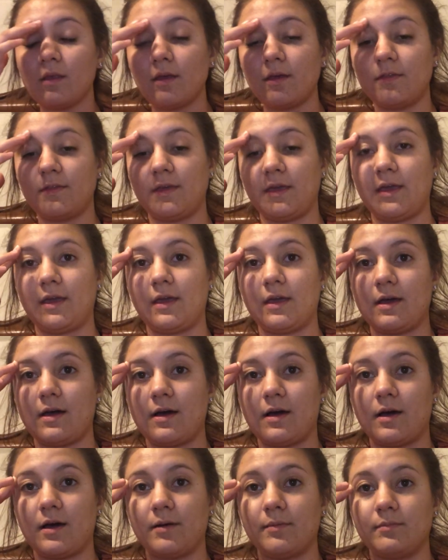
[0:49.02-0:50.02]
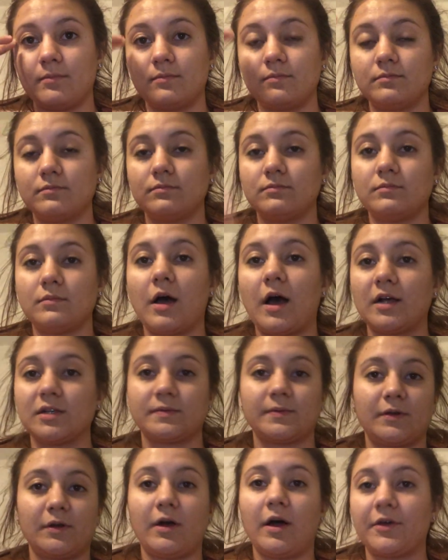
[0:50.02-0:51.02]
the
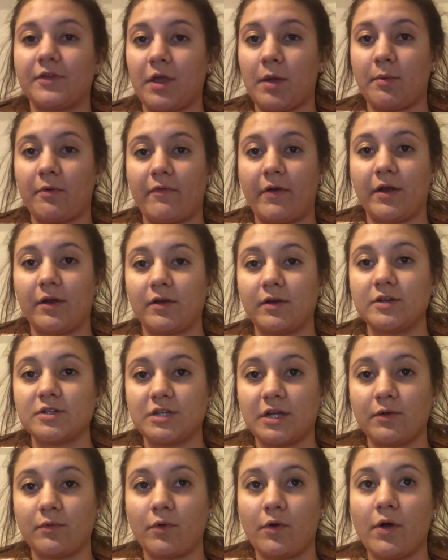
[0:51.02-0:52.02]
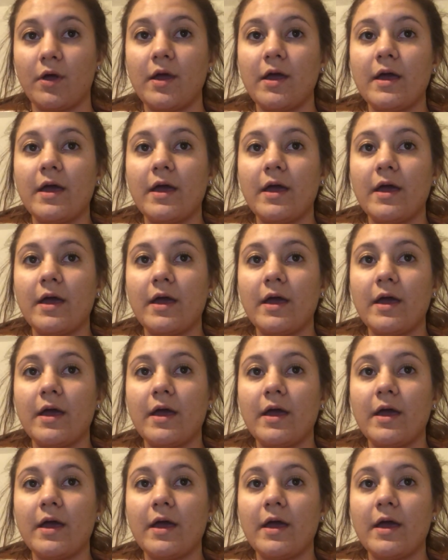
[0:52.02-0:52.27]
hospital healthcare provider in general.